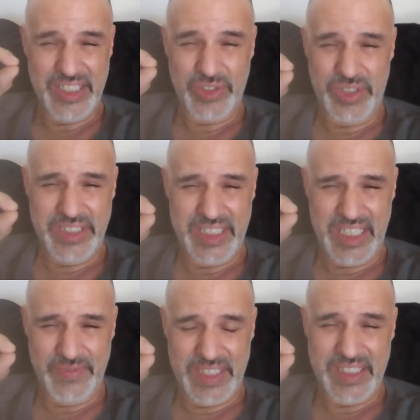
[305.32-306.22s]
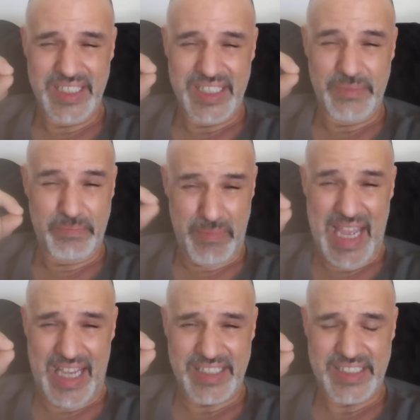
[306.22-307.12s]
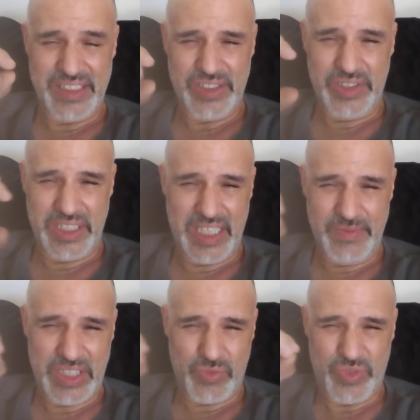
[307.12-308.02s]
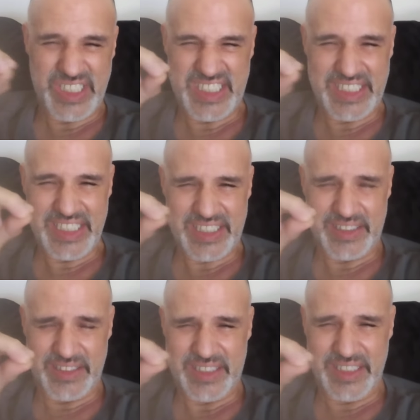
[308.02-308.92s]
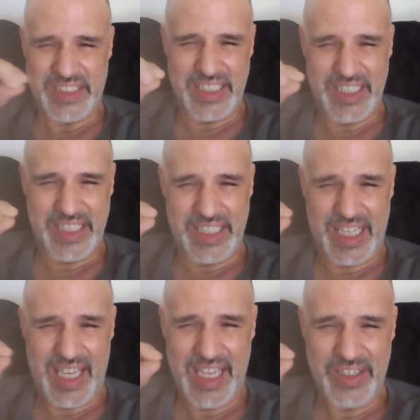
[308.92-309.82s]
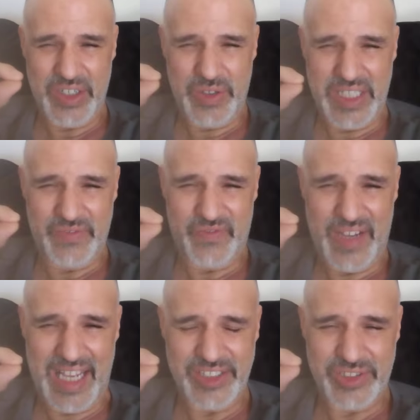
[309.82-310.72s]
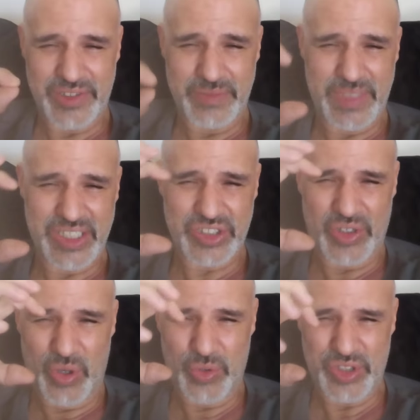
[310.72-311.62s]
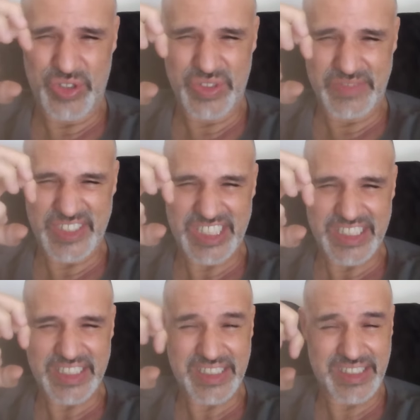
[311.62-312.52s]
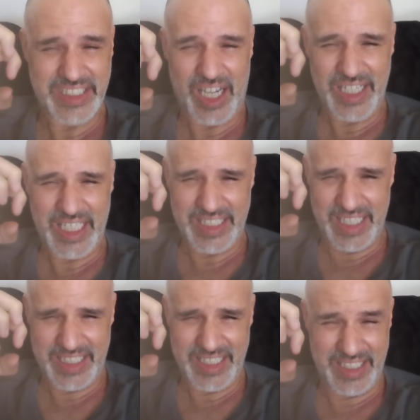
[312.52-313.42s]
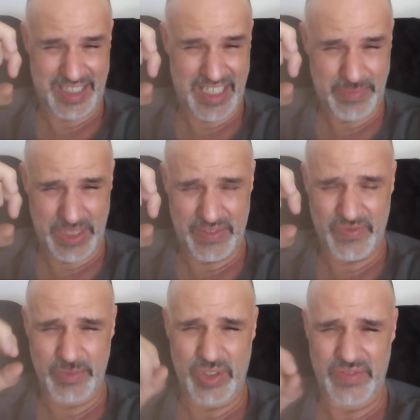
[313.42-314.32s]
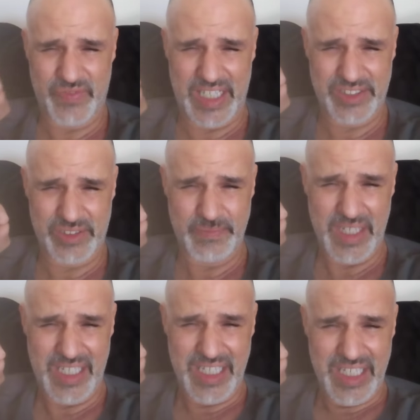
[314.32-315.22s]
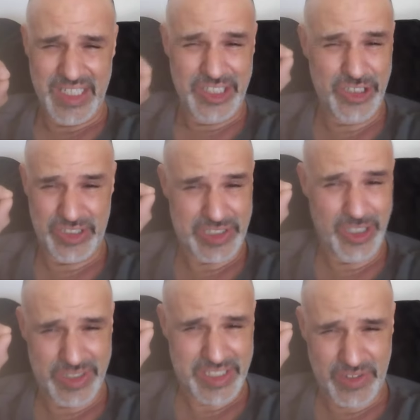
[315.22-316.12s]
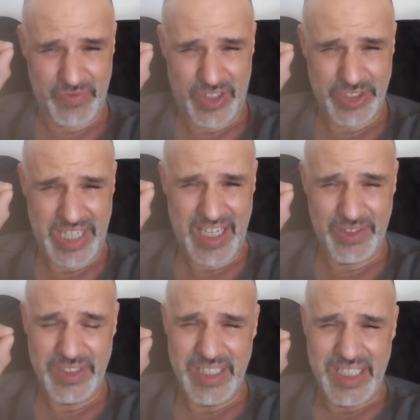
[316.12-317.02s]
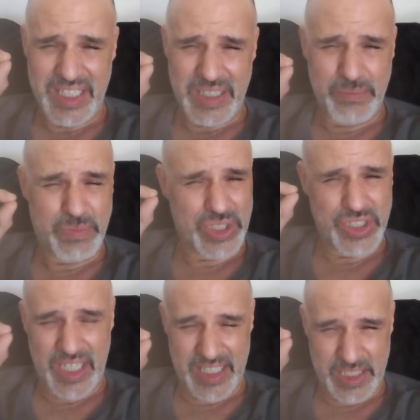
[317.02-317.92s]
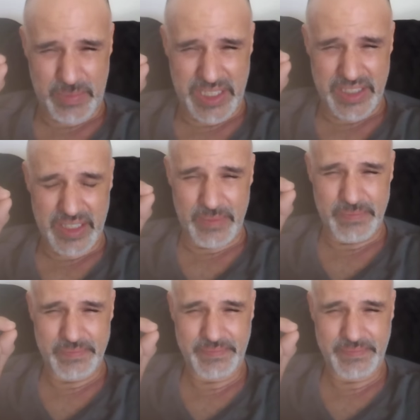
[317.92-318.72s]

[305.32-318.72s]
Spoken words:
is going to give it mass. It's going to give it a resistance. It can't go any faster because the whole universe is tugging at it and keeping it from going faster. You can slow this little fucker down, but you can't speed it up.